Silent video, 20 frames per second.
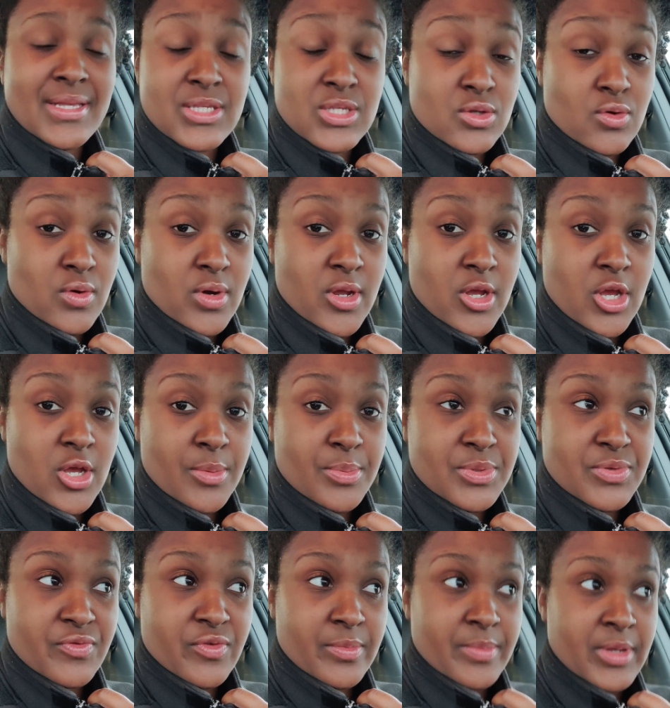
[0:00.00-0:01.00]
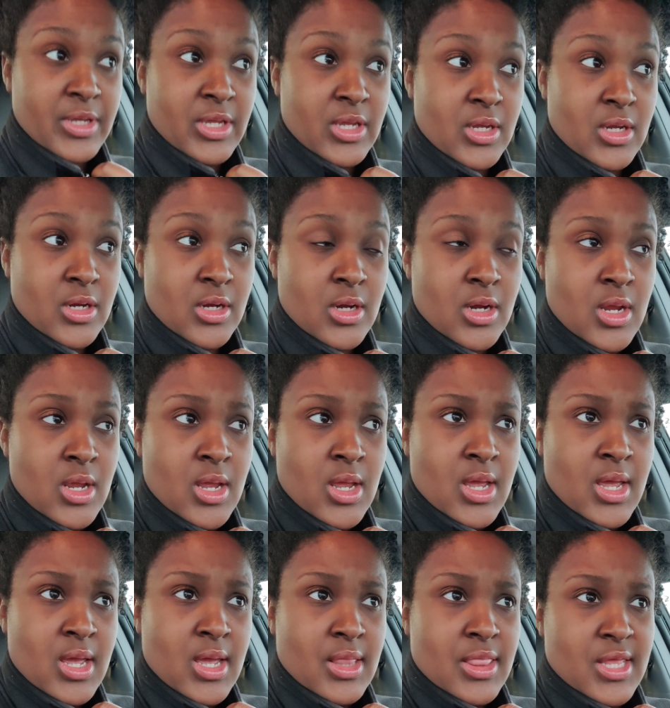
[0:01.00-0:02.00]
my scrubs from here
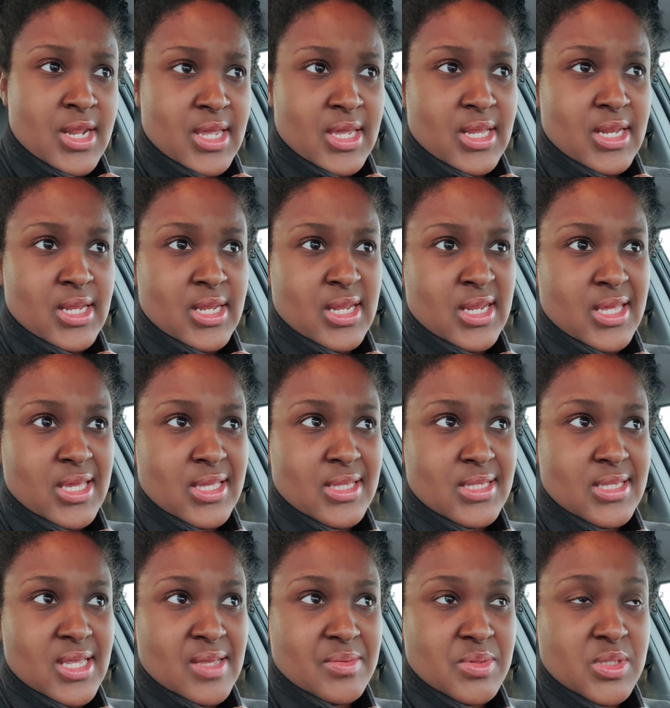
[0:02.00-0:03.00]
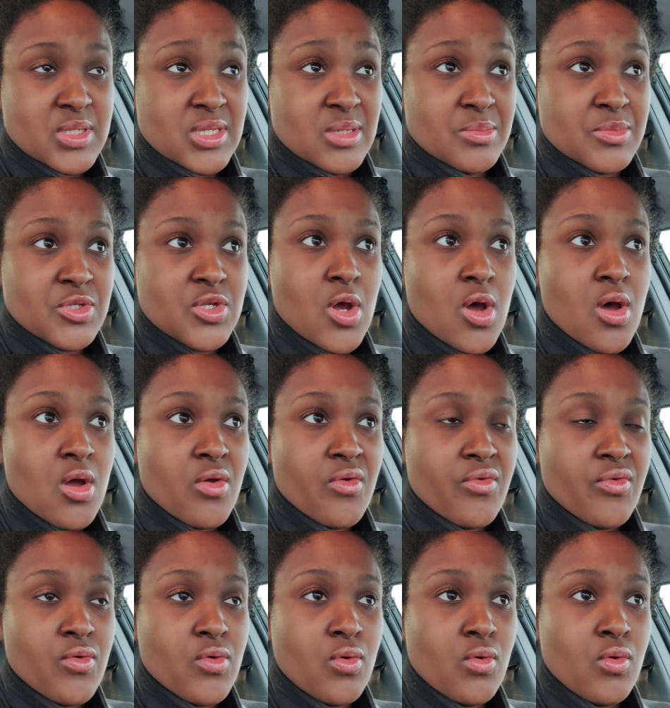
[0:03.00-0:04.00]
and then i get to get samson some
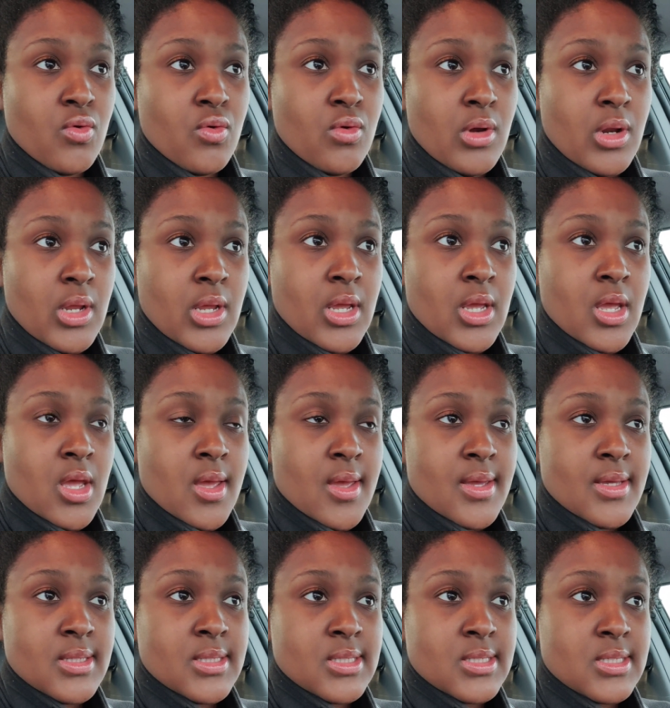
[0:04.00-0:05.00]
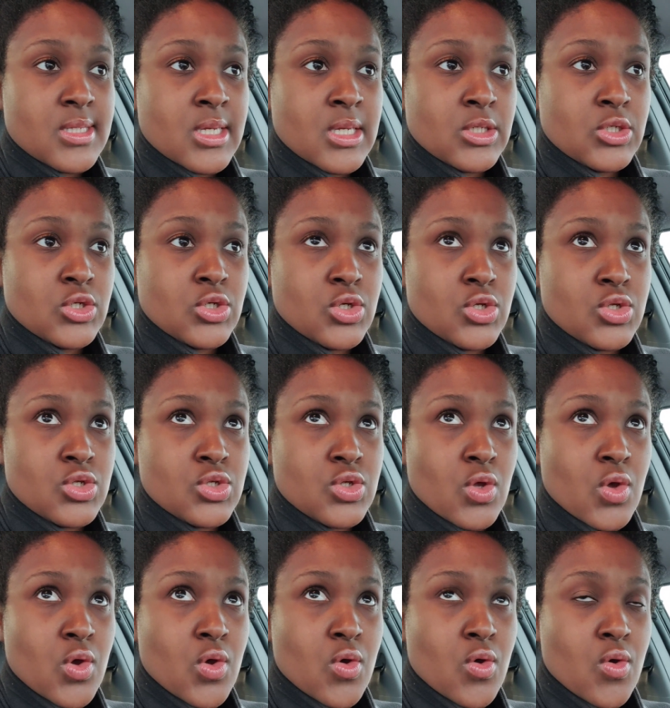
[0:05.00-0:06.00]
dog food and such
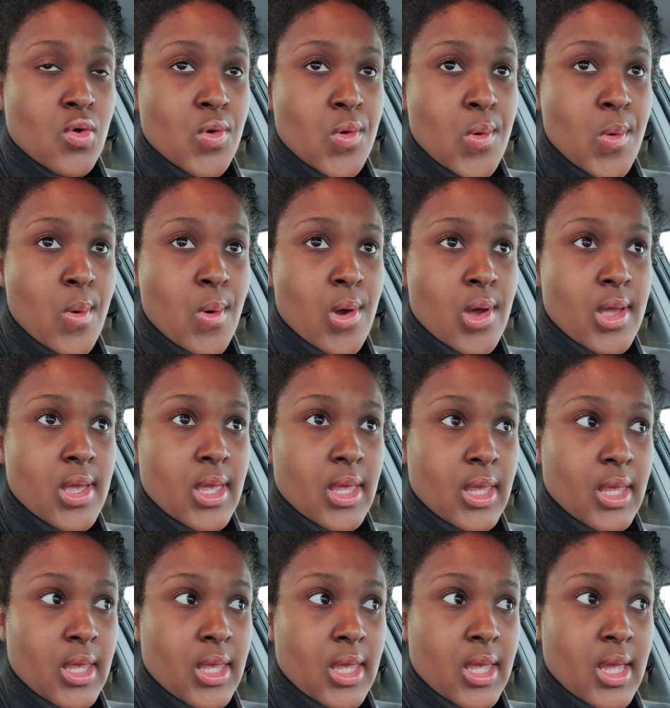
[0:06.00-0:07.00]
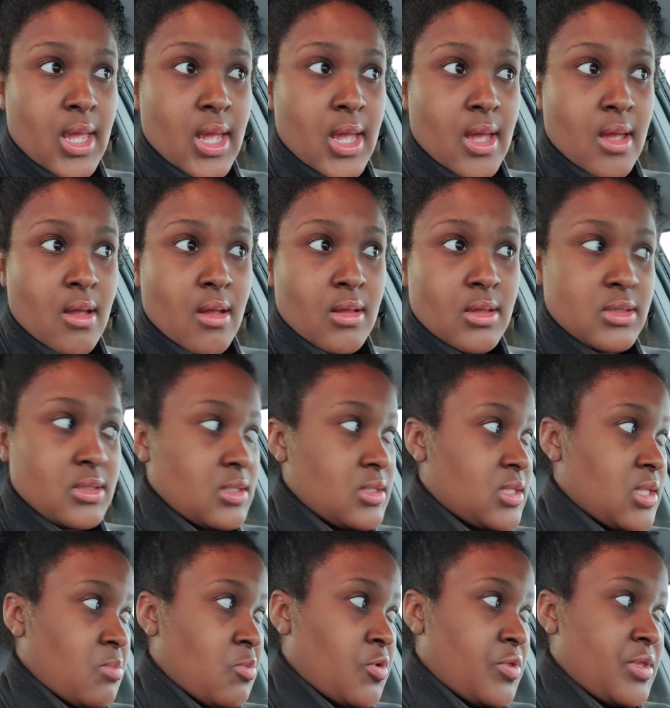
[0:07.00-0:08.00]
so yeah
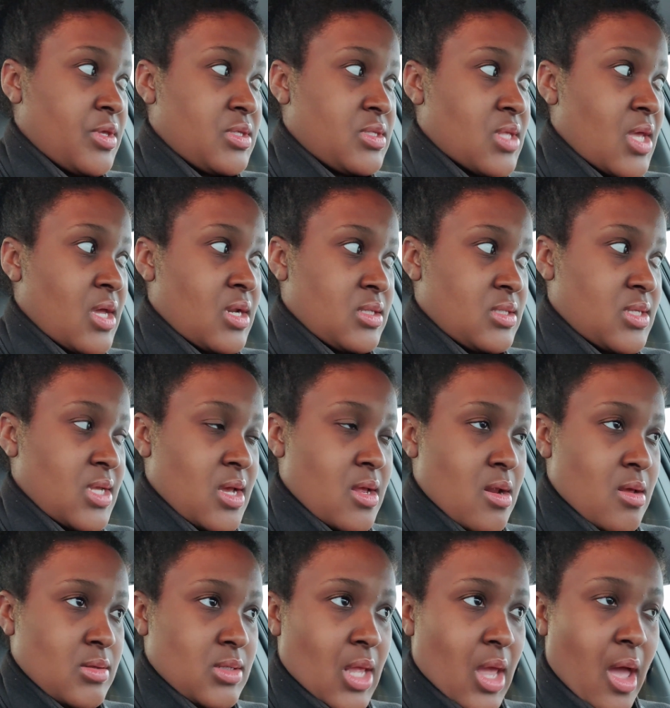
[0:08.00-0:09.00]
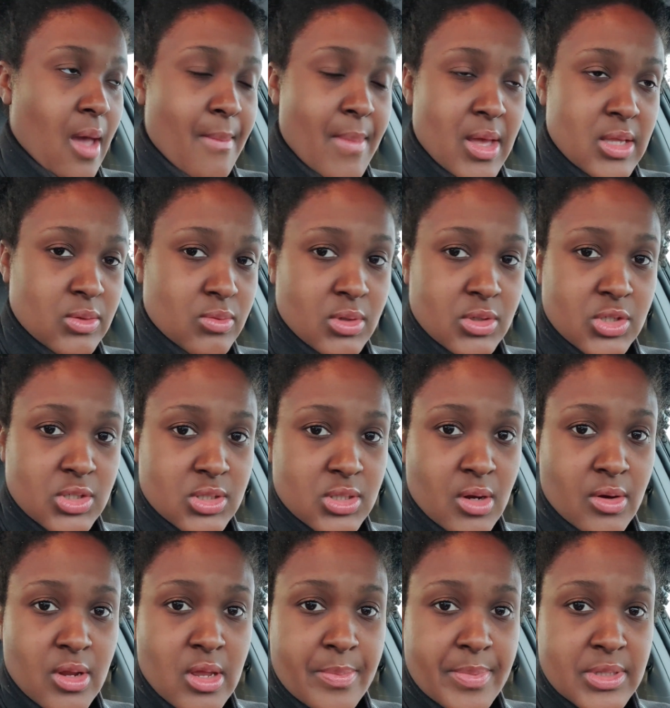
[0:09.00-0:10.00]
since i'm on this side of town i was like i might as well
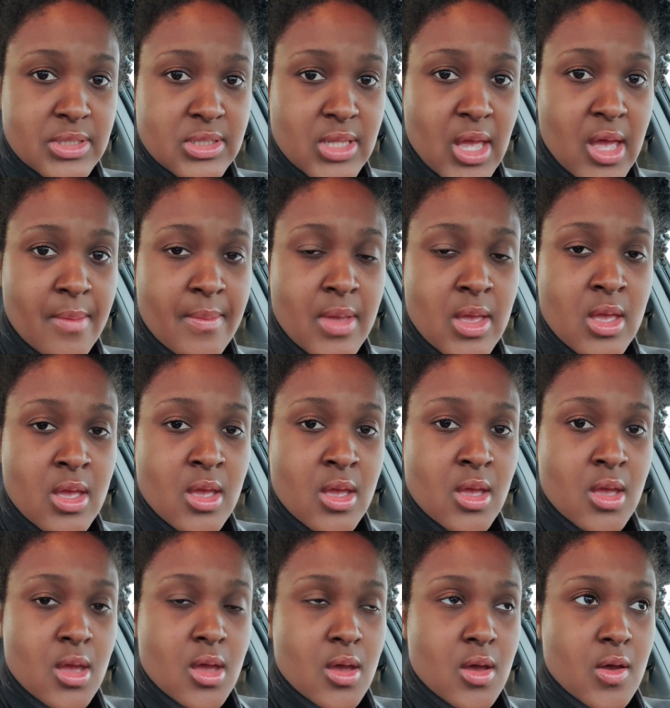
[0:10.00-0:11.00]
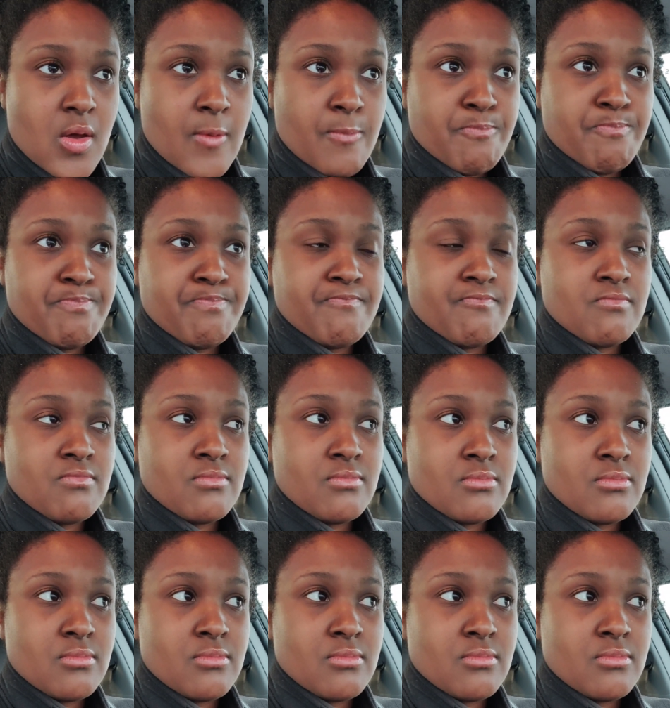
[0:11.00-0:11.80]
just hurry up and stop um